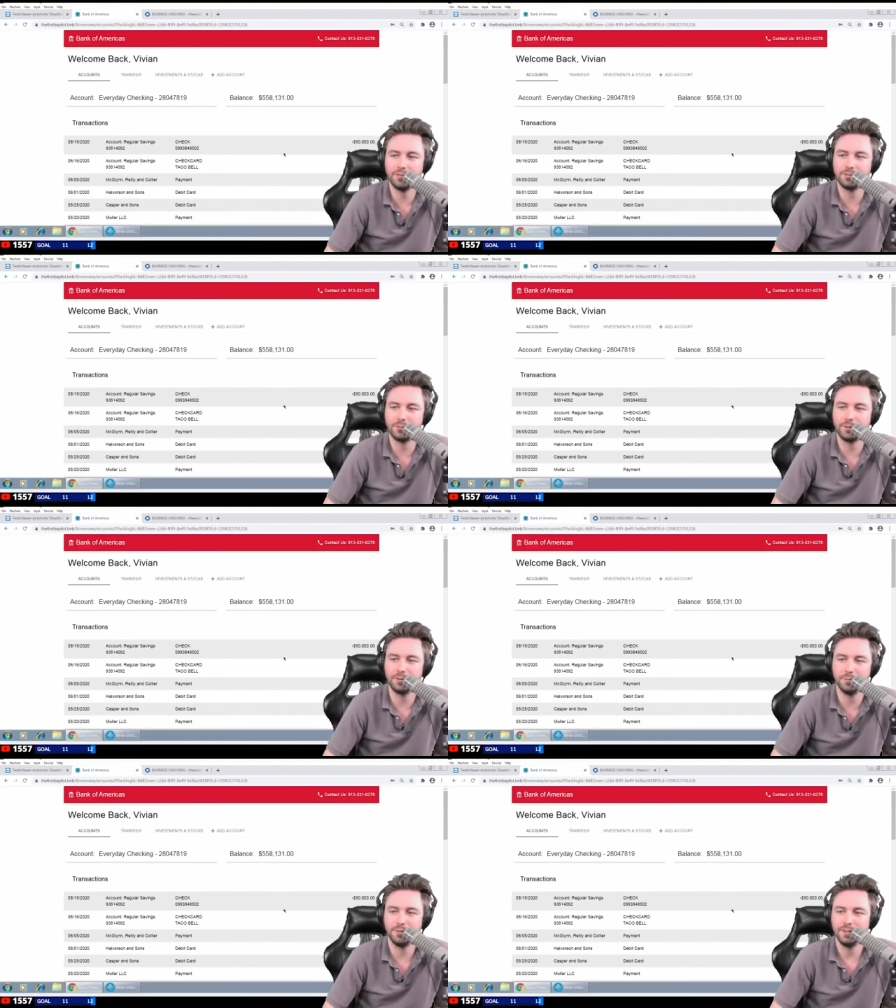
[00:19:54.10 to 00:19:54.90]
in this
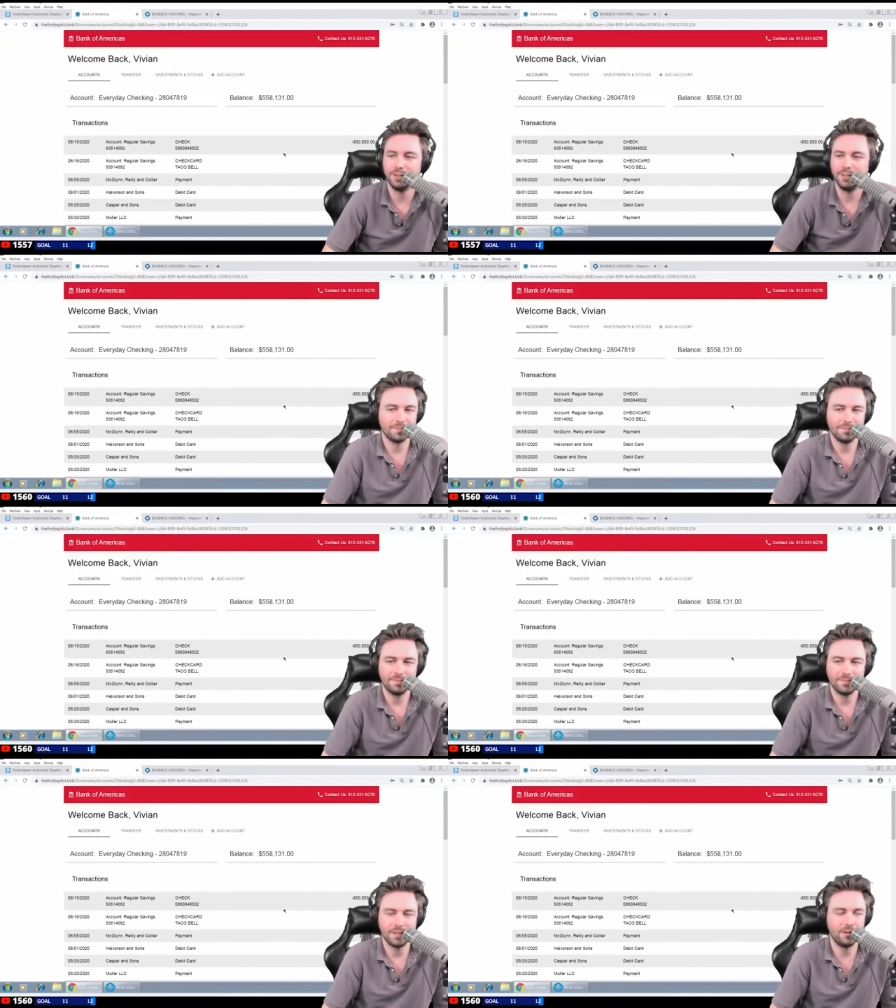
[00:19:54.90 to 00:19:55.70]
room.
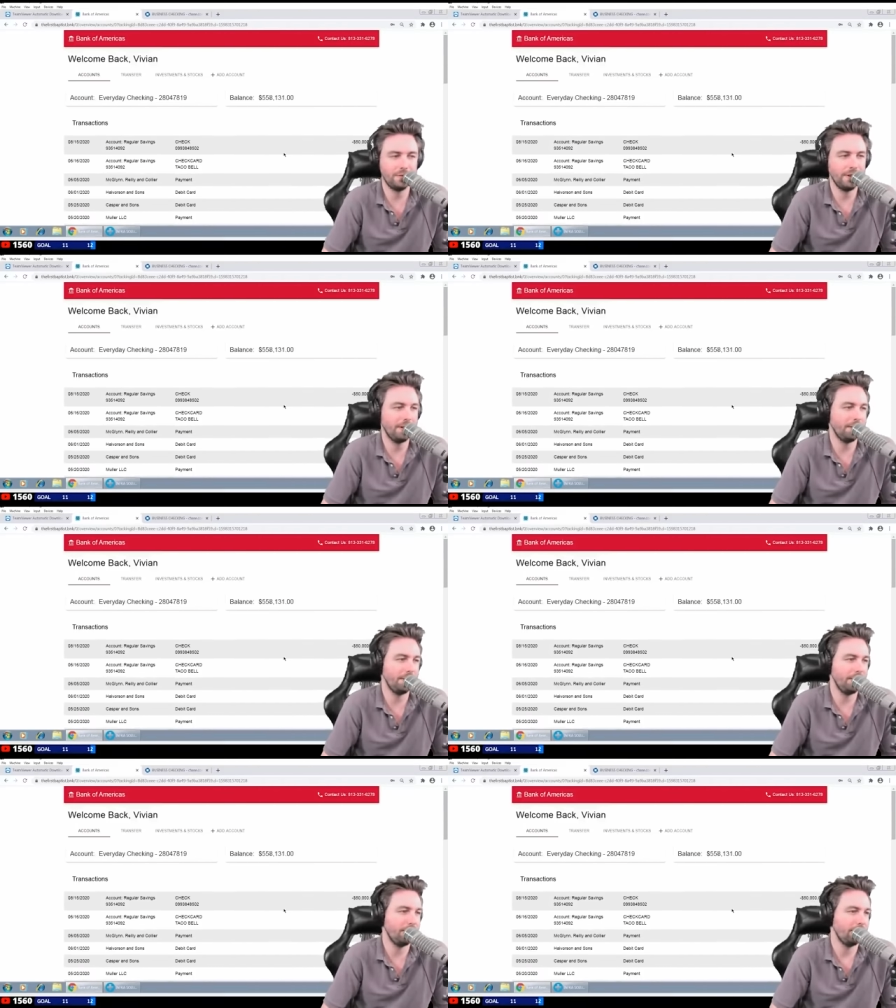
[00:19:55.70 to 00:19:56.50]
All right,
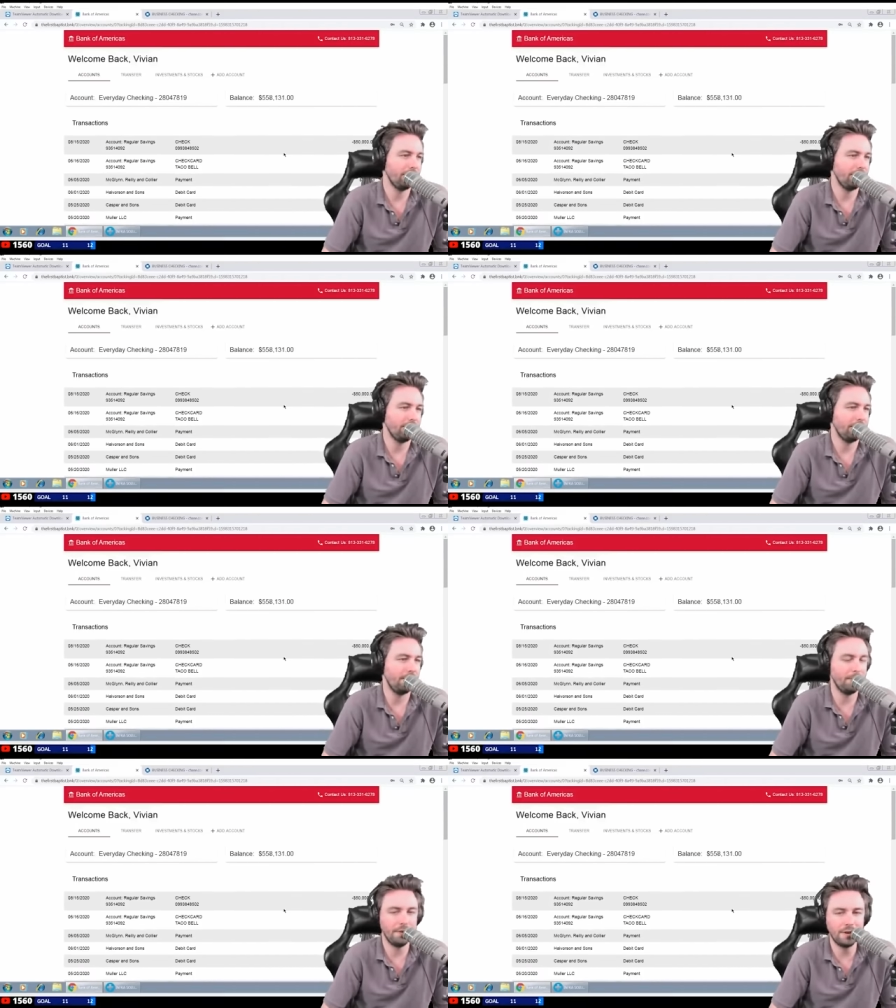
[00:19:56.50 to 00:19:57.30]
honey.
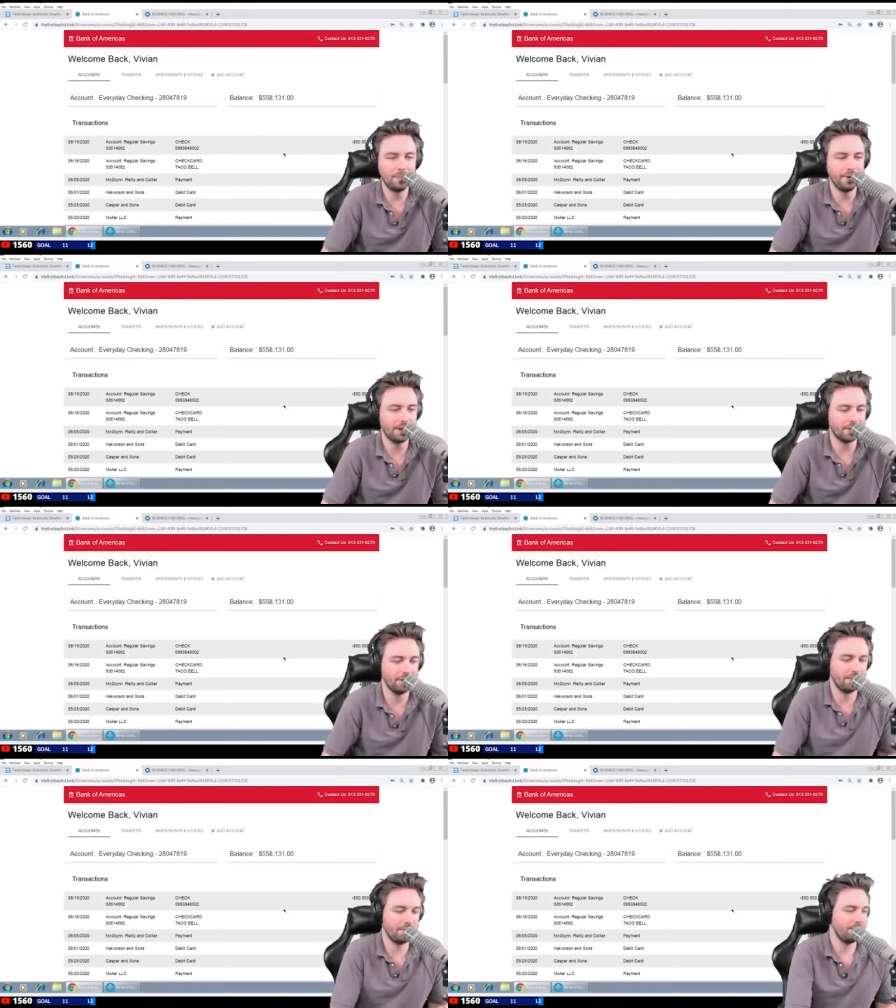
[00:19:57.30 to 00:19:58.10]
I'll be right back
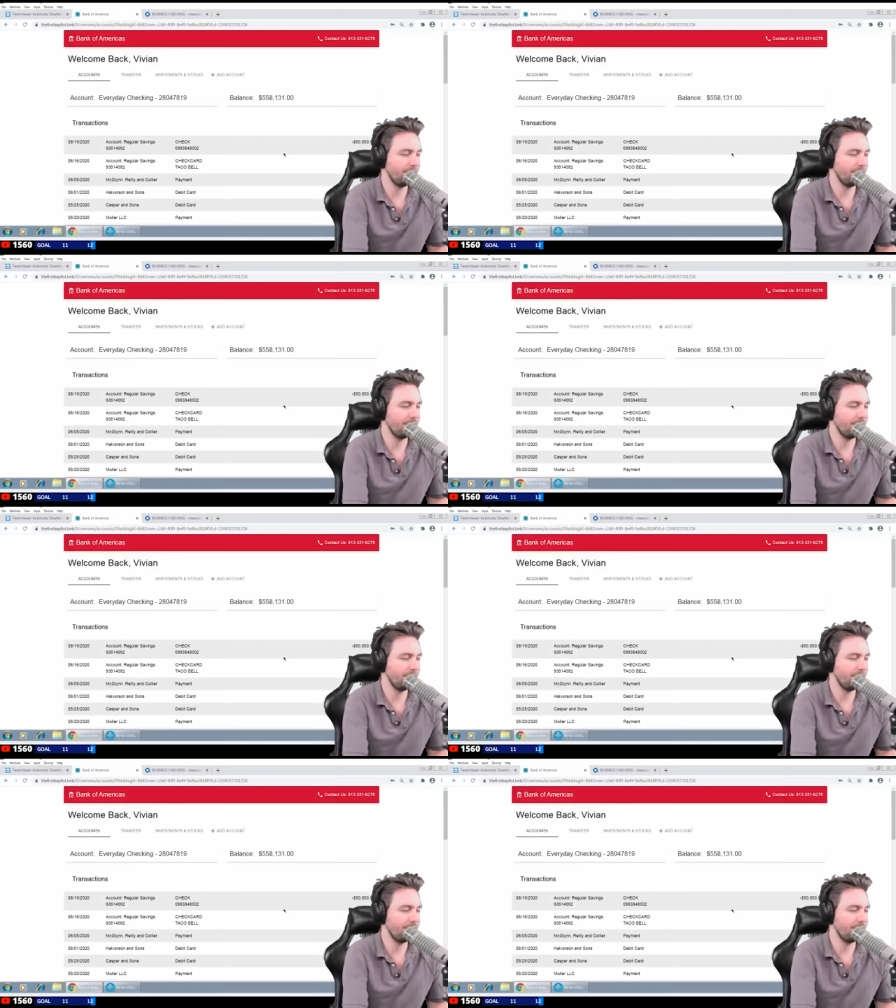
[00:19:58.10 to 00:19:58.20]
then.